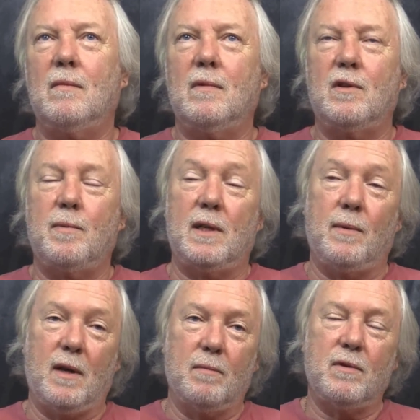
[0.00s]
especially when
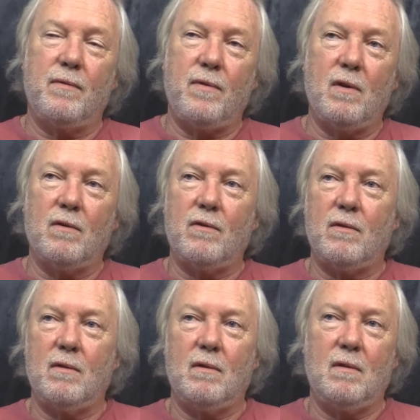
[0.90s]
it comes to fonts,
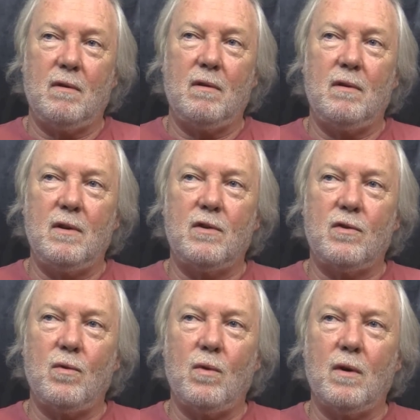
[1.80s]

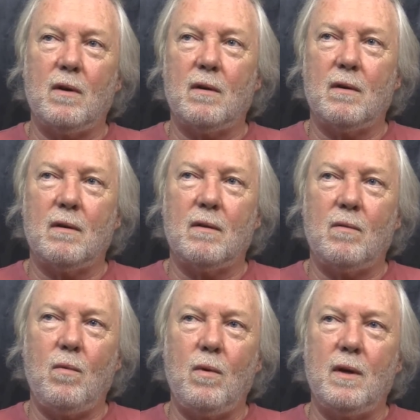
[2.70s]
distort
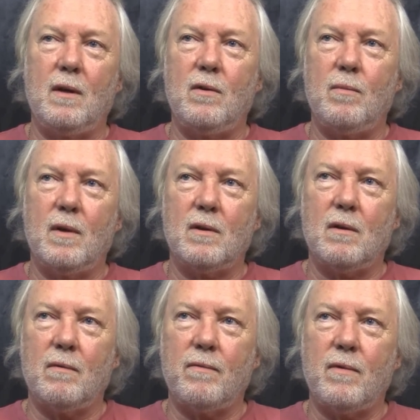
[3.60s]
way too much
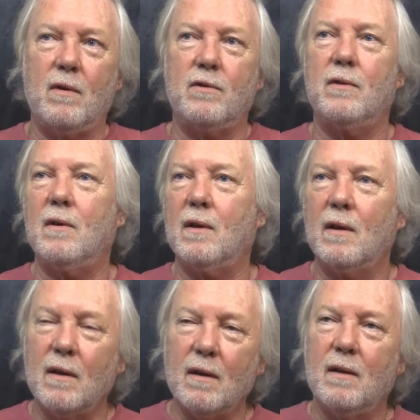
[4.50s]
on fonts, you know, like
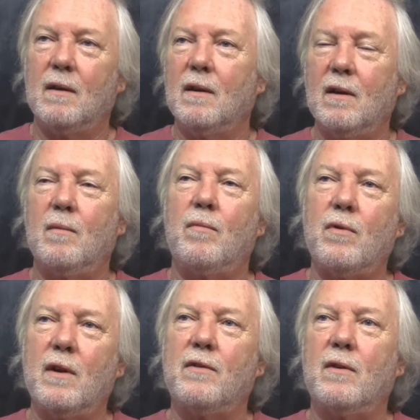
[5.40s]

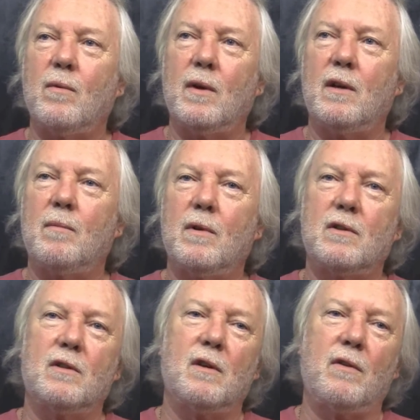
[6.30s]
compress it way too much.
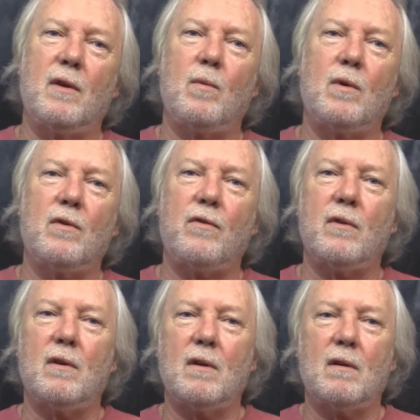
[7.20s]
There's nothing worse
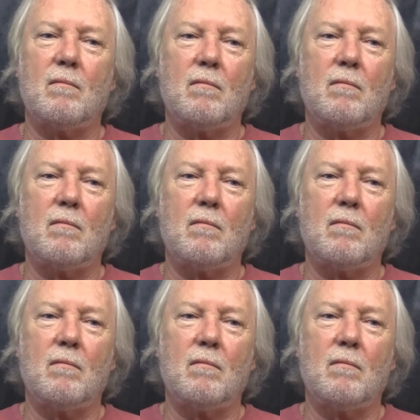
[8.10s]
than uh,